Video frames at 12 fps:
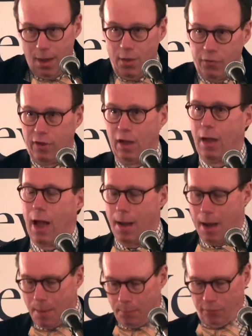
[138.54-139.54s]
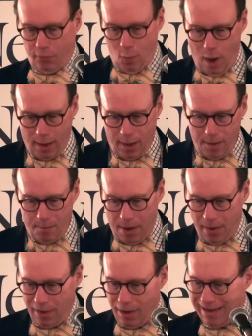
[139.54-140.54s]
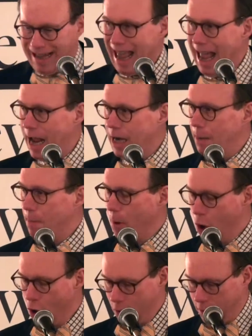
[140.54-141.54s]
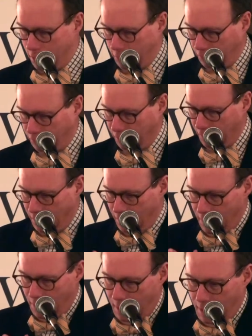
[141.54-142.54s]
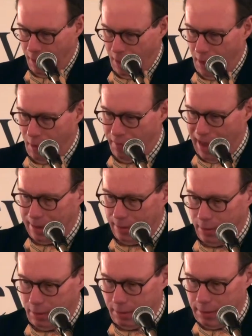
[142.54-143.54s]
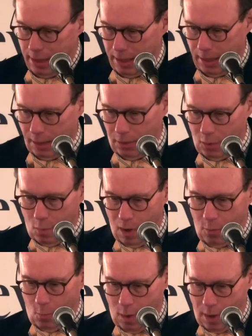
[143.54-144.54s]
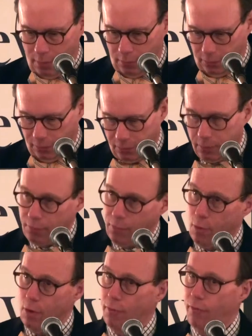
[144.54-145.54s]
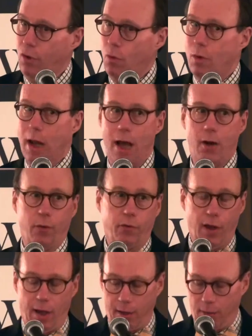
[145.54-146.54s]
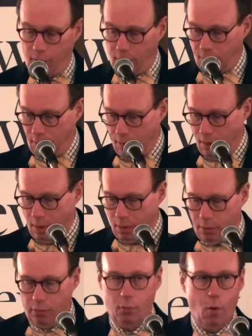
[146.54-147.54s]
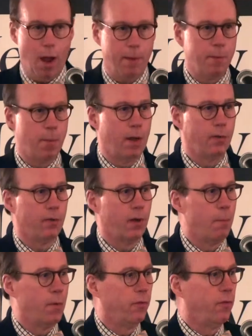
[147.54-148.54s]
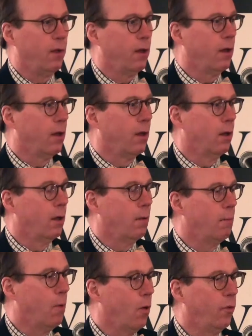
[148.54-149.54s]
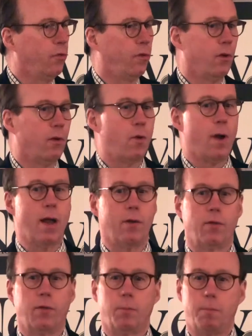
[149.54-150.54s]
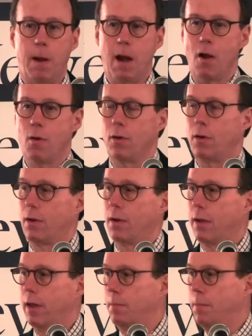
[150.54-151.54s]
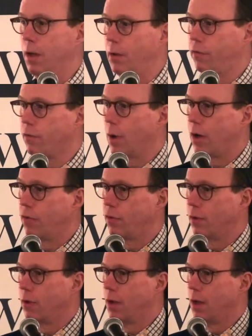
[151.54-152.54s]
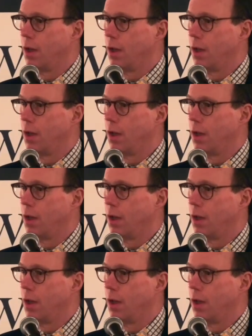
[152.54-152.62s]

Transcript: Still, I'm struck by the uncanny pertinence of that little ditty to what was, for a few nanoseconds, described by some as the most transparent administration